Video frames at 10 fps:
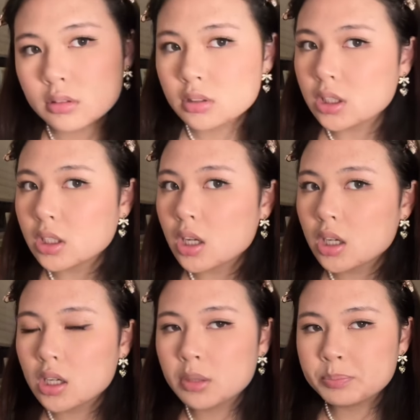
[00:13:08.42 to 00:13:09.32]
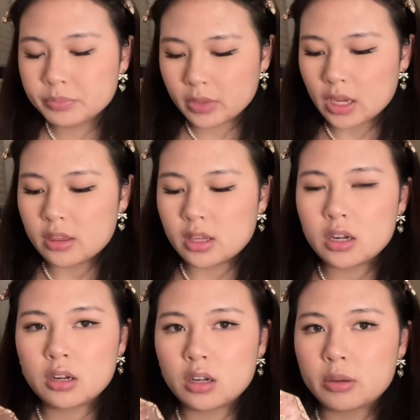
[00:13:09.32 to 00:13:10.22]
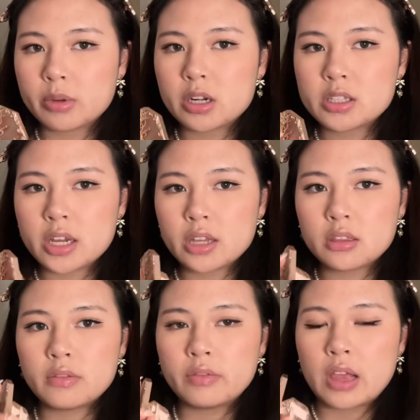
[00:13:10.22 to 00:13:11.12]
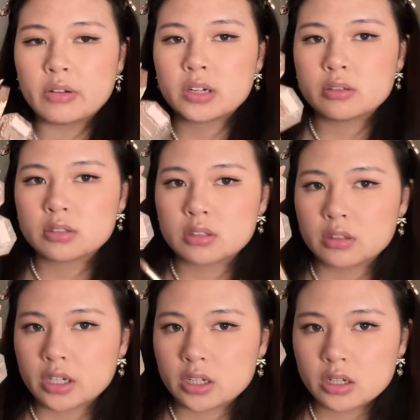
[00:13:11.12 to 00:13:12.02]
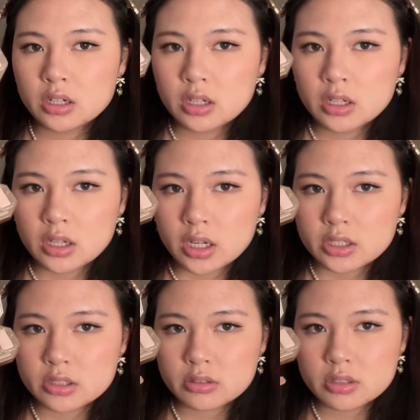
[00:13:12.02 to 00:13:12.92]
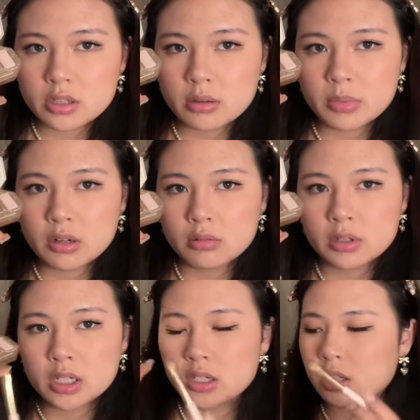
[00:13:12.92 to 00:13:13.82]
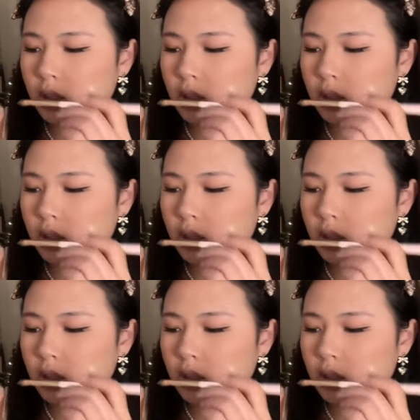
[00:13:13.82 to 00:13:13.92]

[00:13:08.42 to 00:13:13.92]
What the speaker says: Ta-da! And then I'm gonna take the Flower Nose glitter. I just used the middle one.